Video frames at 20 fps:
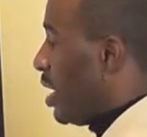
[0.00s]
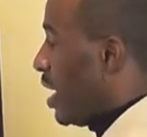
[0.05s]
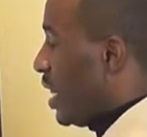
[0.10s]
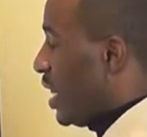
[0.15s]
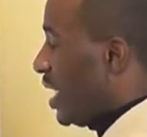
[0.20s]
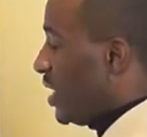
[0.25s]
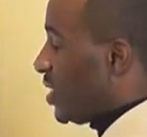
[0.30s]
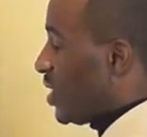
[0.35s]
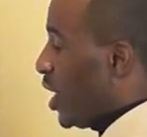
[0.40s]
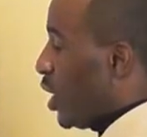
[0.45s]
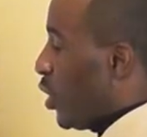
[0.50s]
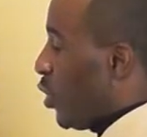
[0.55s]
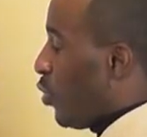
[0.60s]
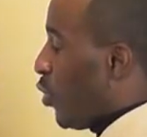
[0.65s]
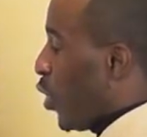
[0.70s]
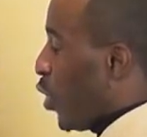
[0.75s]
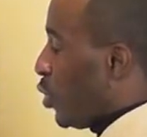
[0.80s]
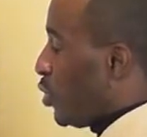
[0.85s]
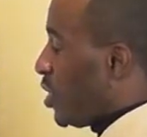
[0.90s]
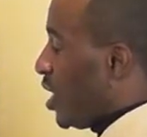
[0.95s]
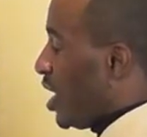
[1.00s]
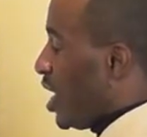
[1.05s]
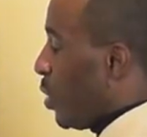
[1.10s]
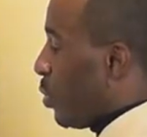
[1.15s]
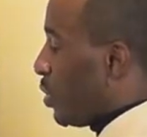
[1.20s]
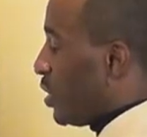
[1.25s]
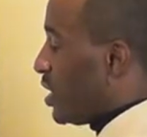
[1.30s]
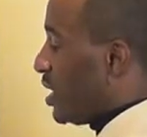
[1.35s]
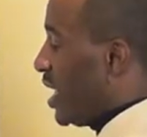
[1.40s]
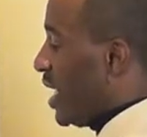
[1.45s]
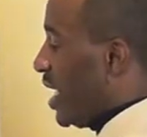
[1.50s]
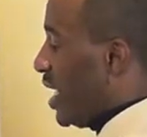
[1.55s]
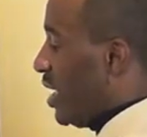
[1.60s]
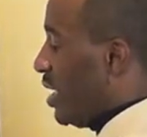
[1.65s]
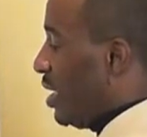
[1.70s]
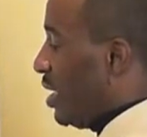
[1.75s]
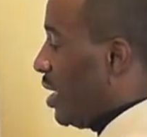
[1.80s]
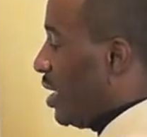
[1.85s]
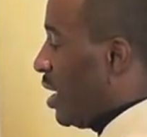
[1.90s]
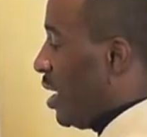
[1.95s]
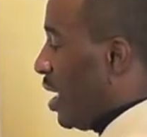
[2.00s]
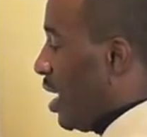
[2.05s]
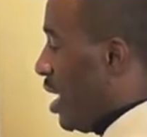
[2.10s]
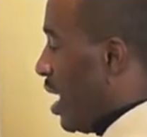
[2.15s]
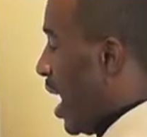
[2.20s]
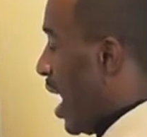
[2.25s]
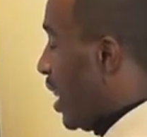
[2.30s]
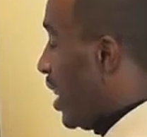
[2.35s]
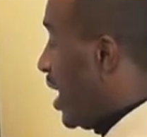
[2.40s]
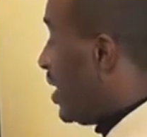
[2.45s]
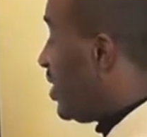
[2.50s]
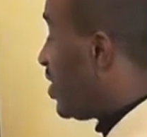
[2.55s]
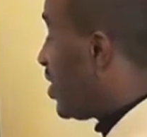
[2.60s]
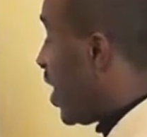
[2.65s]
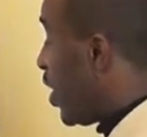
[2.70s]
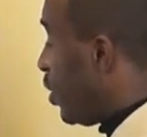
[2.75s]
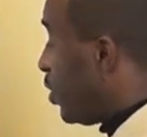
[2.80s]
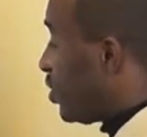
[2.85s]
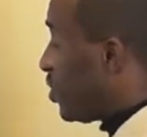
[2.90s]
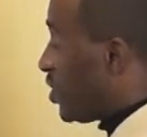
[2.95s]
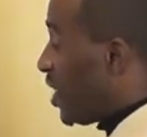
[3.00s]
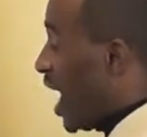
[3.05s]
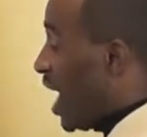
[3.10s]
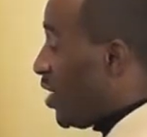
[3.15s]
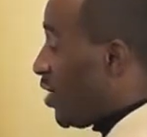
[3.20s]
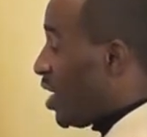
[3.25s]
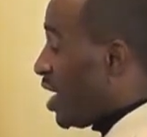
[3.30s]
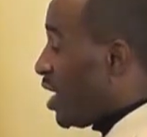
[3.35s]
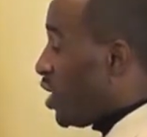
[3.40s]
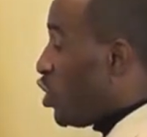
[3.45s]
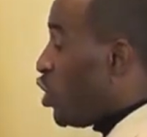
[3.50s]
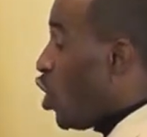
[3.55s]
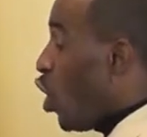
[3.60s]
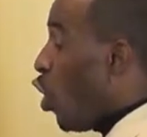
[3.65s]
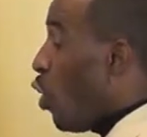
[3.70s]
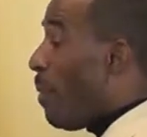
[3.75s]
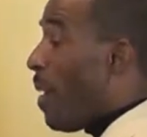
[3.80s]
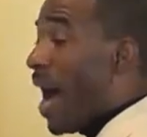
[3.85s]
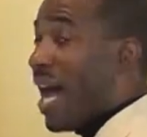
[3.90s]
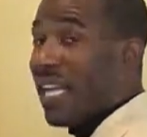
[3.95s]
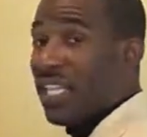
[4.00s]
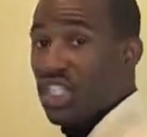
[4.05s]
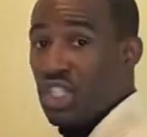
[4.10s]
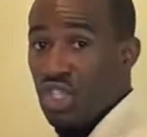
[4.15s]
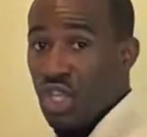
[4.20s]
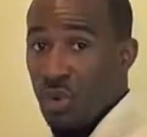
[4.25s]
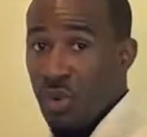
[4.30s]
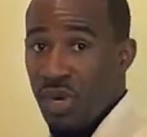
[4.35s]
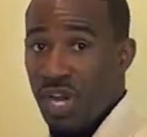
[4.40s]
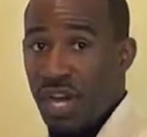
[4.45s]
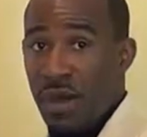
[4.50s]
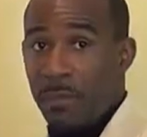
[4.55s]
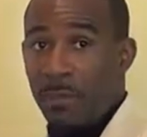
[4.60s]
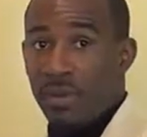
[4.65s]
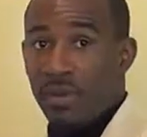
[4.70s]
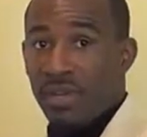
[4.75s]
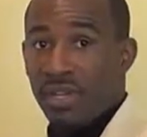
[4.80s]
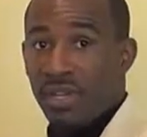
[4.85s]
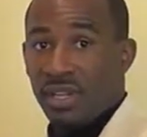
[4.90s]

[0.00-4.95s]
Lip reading: Let's say on Thursday, there were 10. And let's say on Saturday, nobody showed up.